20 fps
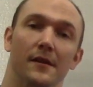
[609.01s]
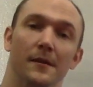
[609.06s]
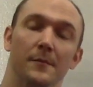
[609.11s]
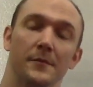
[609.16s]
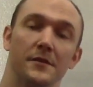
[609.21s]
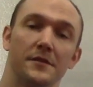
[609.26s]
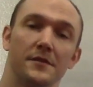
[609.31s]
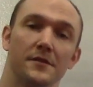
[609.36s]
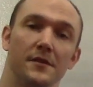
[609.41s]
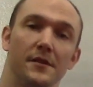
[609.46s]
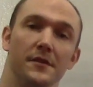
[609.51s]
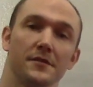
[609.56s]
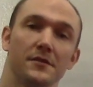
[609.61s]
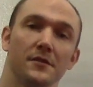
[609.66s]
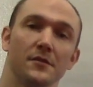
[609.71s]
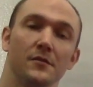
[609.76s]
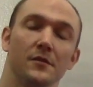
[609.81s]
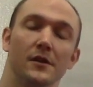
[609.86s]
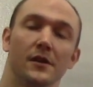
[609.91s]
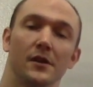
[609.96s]
This is
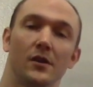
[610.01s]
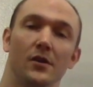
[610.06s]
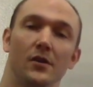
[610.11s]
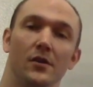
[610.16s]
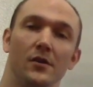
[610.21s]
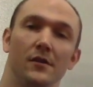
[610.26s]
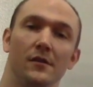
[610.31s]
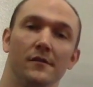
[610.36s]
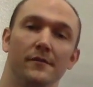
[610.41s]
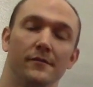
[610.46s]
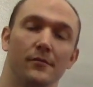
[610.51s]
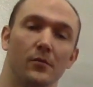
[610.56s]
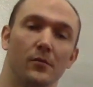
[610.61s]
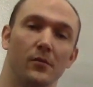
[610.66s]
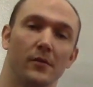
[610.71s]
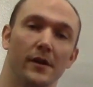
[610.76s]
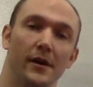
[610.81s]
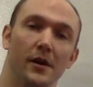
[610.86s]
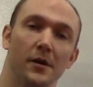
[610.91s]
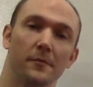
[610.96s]
also a call
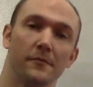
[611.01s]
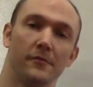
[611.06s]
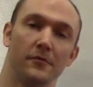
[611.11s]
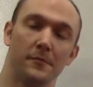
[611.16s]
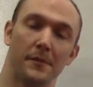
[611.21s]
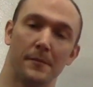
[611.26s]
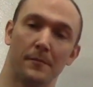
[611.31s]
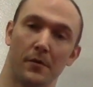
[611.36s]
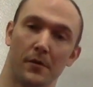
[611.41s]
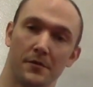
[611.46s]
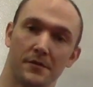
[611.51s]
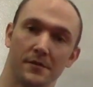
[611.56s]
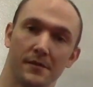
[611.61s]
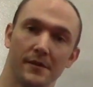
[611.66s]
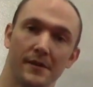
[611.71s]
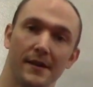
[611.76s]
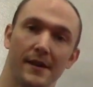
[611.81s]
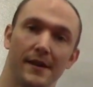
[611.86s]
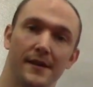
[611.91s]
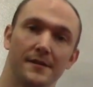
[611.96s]
for help for me
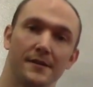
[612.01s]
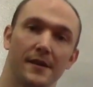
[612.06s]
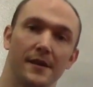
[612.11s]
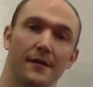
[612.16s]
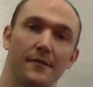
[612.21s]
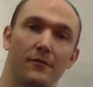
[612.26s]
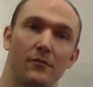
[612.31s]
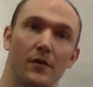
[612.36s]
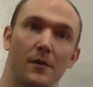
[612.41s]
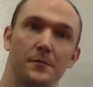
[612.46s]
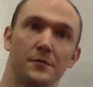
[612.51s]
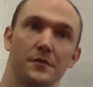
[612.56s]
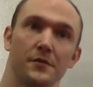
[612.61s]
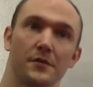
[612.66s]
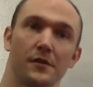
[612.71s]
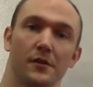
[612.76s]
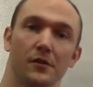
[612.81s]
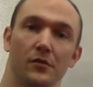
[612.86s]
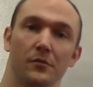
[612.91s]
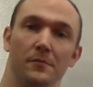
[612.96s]
personally, as I have
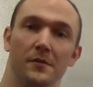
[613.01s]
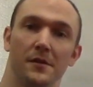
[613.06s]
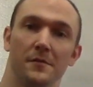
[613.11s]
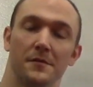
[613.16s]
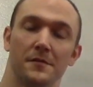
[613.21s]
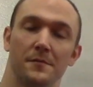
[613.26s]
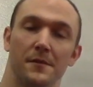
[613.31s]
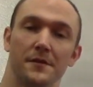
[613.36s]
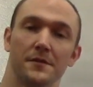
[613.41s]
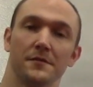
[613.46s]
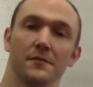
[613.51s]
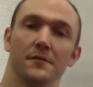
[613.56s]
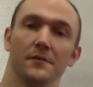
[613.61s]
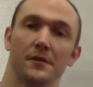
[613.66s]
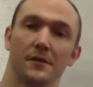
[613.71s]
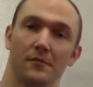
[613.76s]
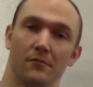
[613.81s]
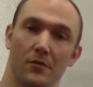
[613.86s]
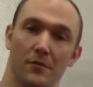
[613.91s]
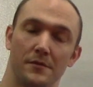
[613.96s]
ruptured the glute minimus muscle,
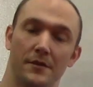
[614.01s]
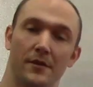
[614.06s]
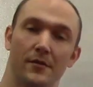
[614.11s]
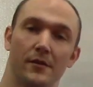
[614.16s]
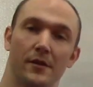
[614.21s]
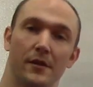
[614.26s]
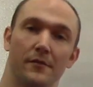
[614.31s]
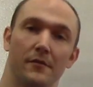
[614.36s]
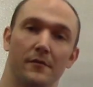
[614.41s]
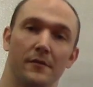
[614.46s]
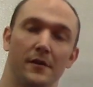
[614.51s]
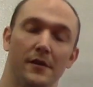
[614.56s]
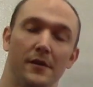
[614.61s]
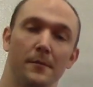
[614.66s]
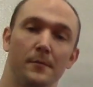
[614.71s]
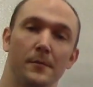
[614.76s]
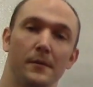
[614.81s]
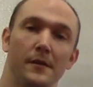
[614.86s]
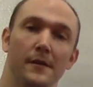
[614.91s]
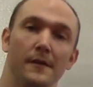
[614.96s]
the rotator cuff of the
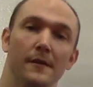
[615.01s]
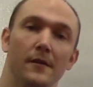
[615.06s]
hip,